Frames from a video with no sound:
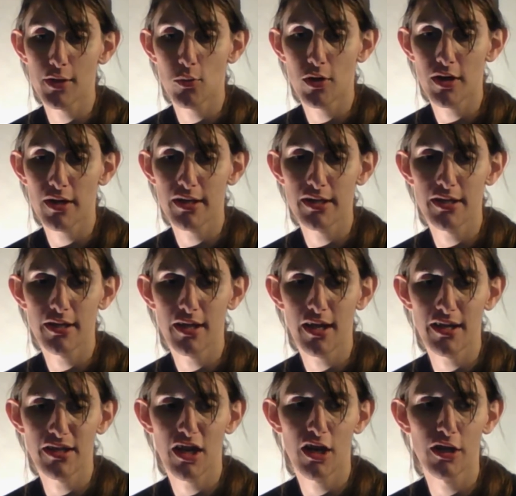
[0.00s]
wanted, and
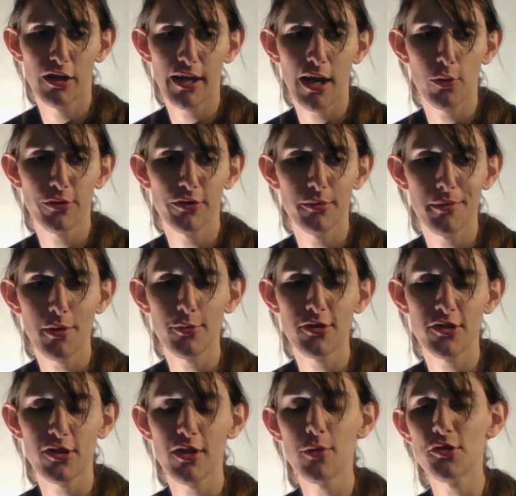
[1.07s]
I hung out with them. It was
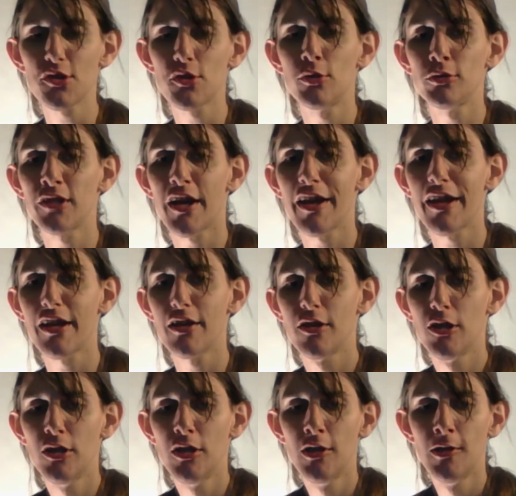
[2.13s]
a cool night.
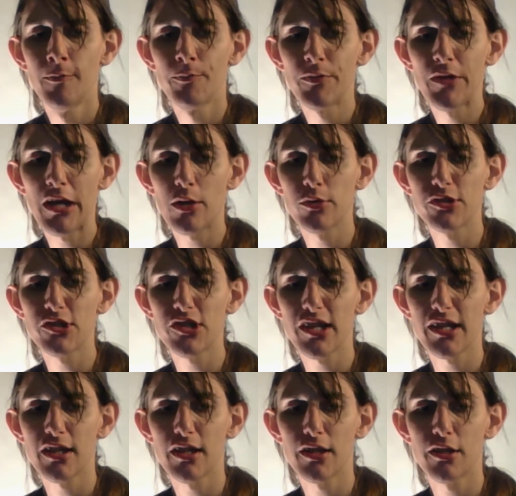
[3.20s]
That was like
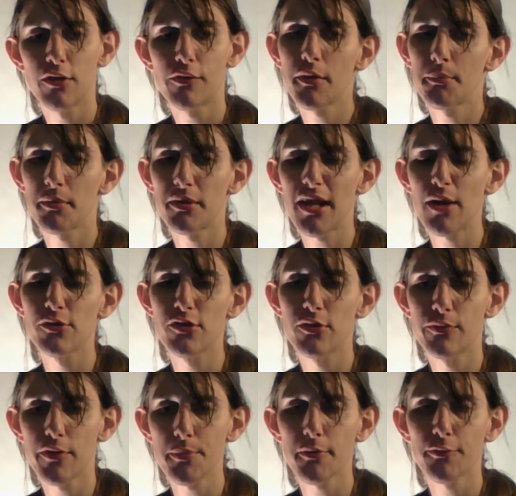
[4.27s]
November. That was
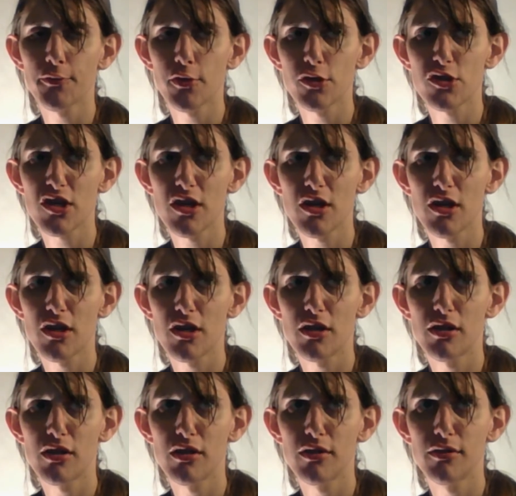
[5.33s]
November 1st
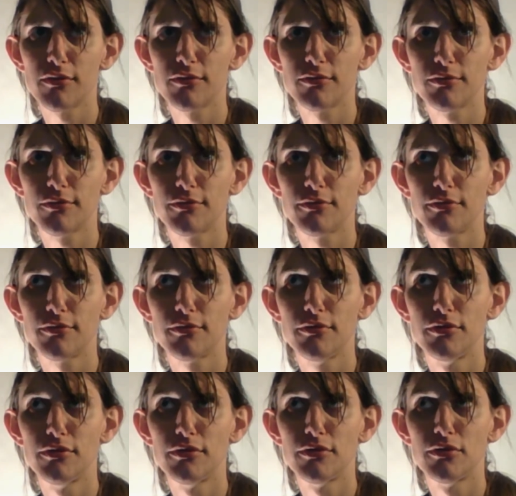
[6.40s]
of
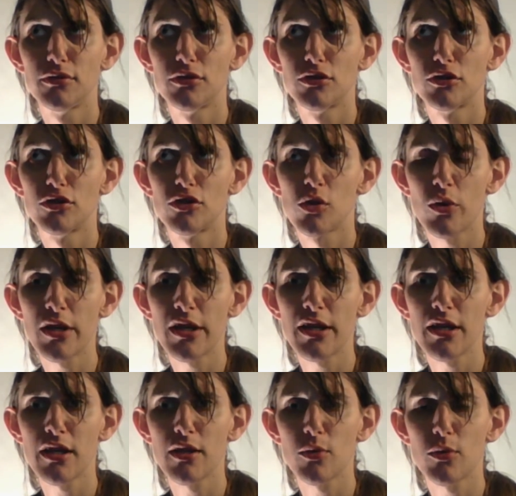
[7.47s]

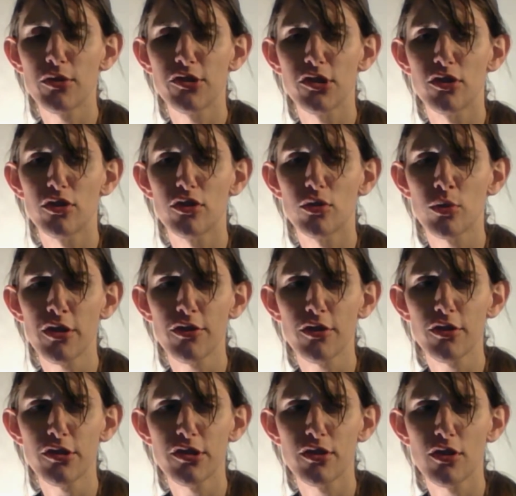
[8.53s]
2013?
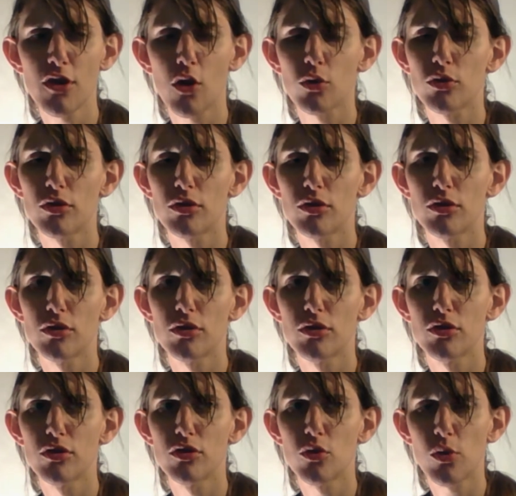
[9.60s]
No,
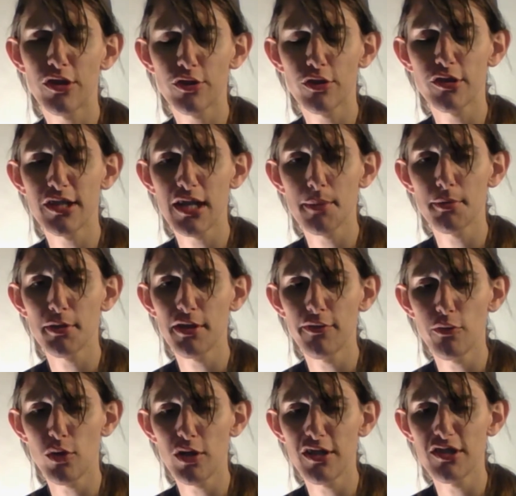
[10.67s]
2013, I believe it
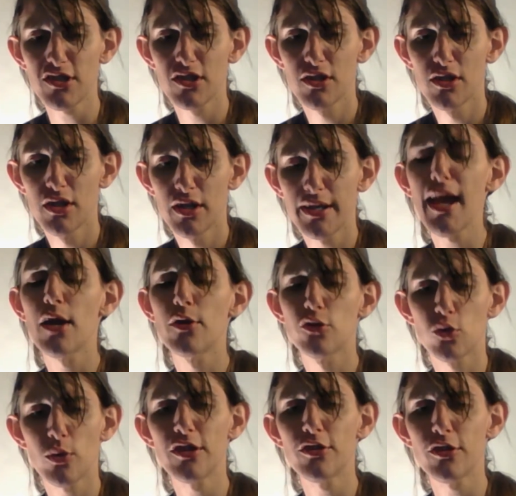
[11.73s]
was. Yeah, it was
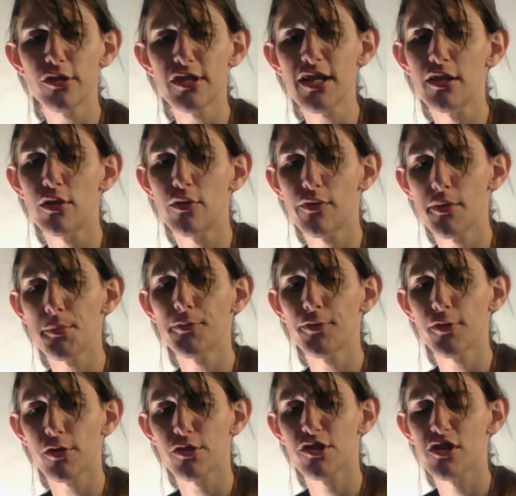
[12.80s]
2013, November
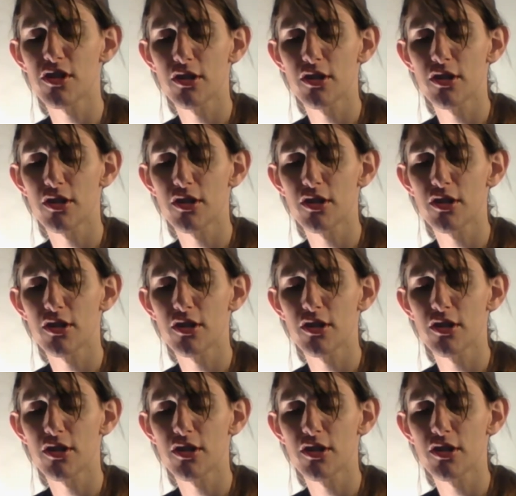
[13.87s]
1st.